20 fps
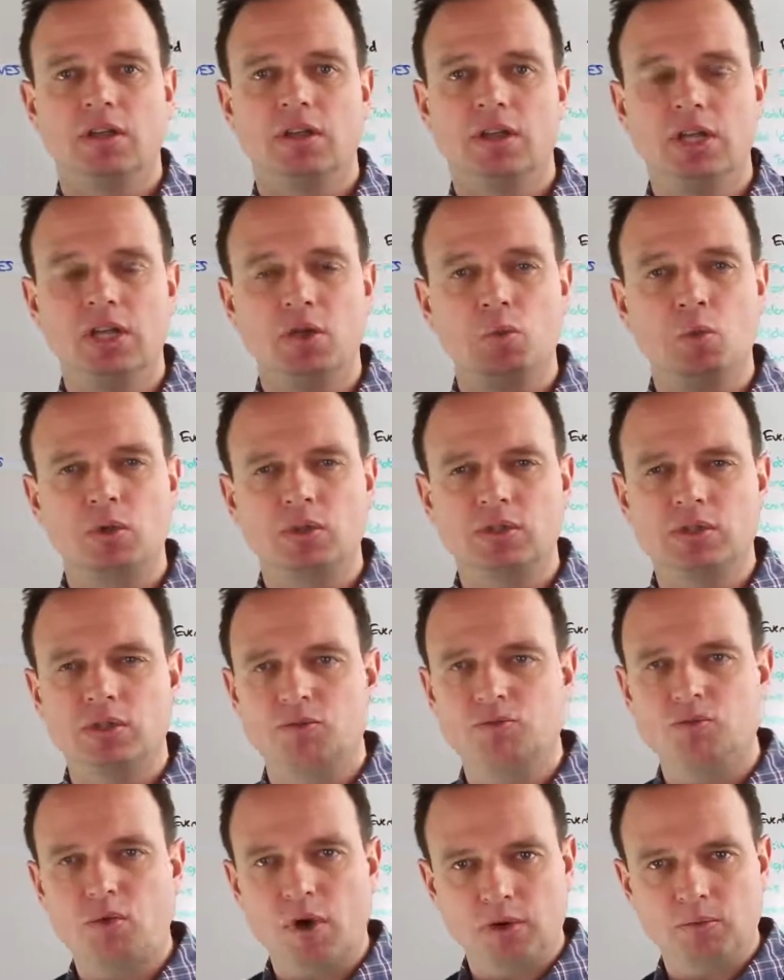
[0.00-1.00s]
that you want to
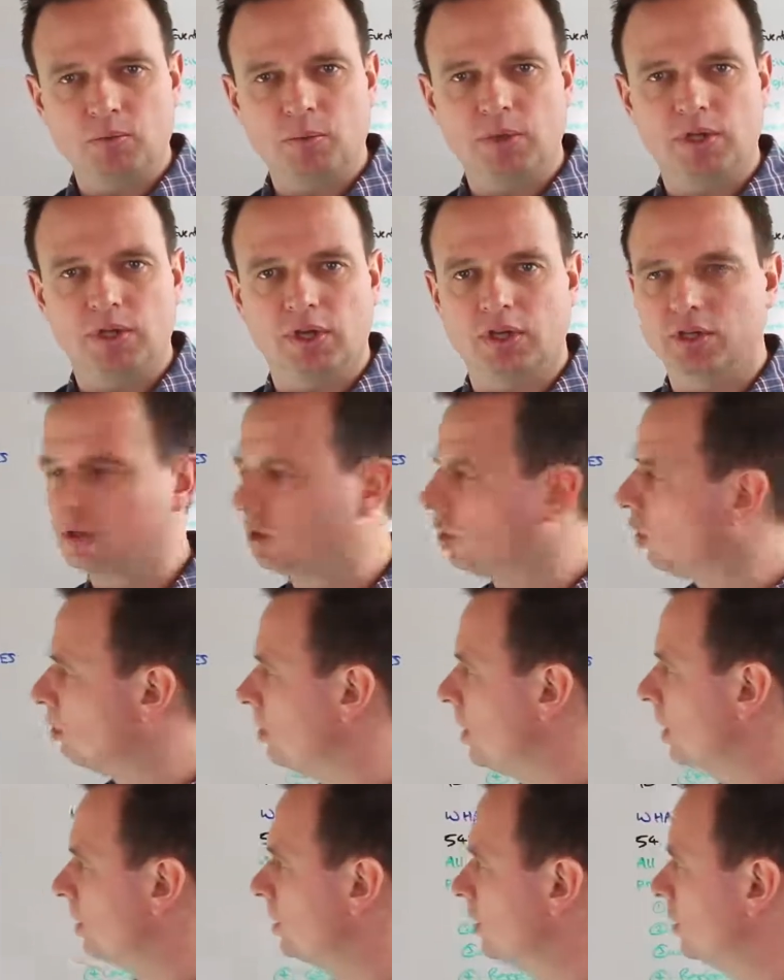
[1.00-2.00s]
run with your
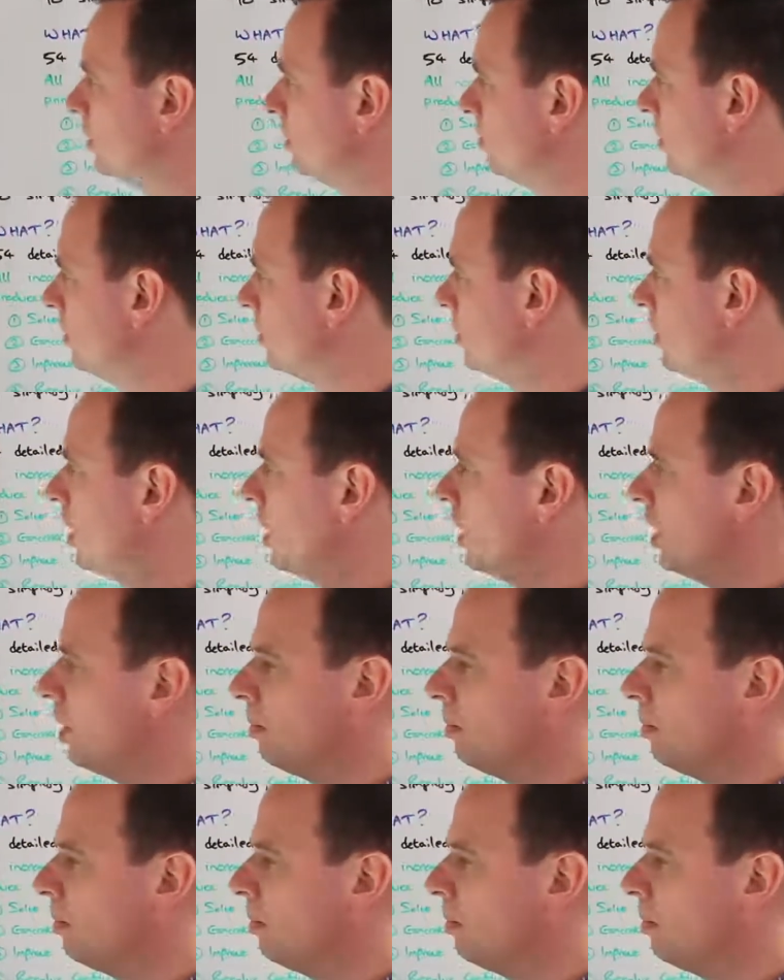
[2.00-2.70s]
participants,